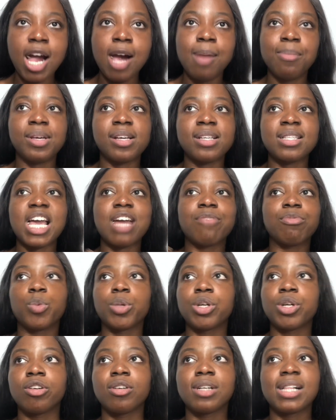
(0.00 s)
because
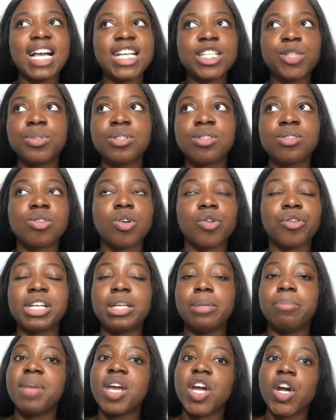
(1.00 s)
everyone of her classmates is already
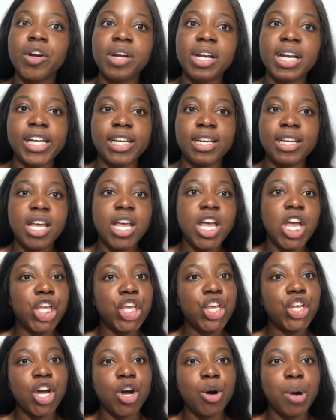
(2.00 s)
married,
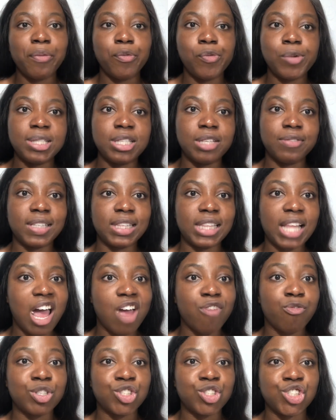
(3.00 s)
you know, everyone's living
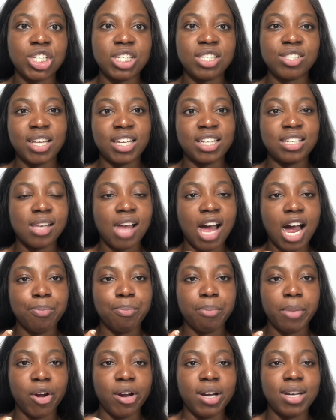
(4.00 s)
life while she's, like, not
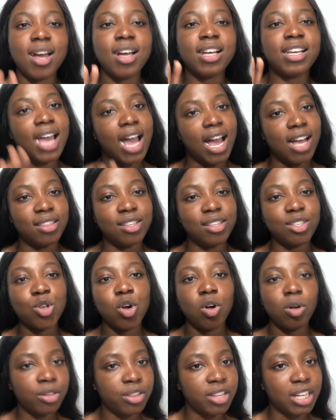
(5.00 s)
married. Again, this
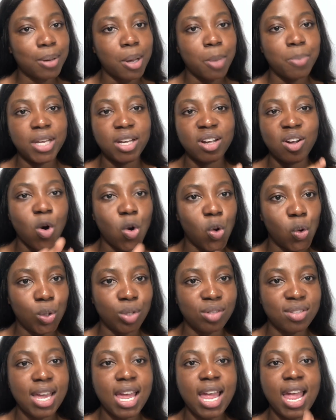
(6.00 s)
whole thing about being
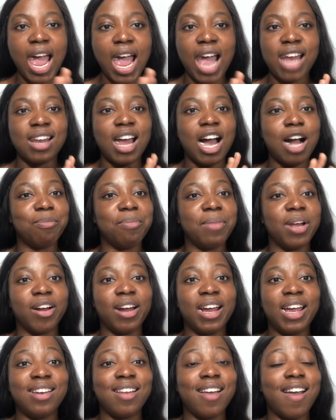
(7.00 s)
old and not
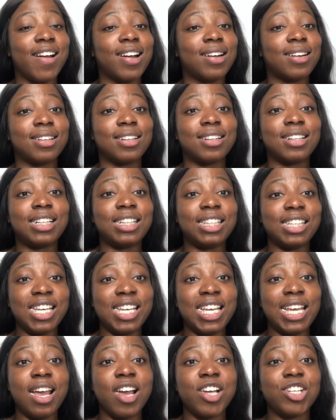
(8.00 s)
married,
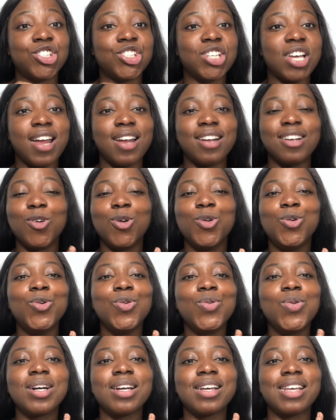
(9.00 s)
cliche.
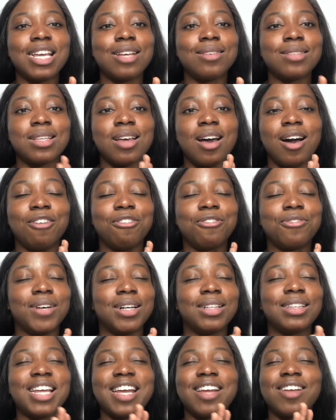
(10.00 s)
Who gives a fuck?
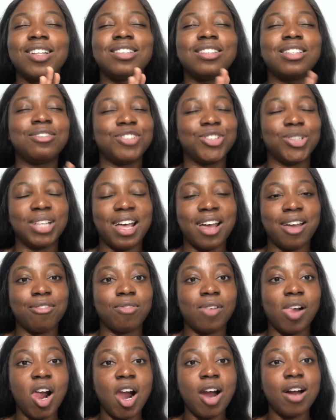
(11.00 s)
Like, live your
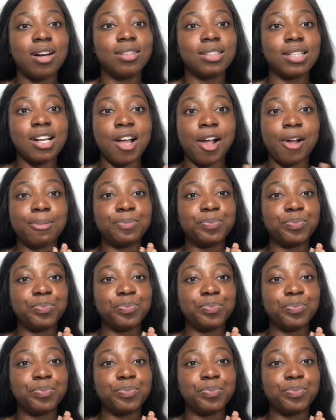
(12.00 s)
life, okay?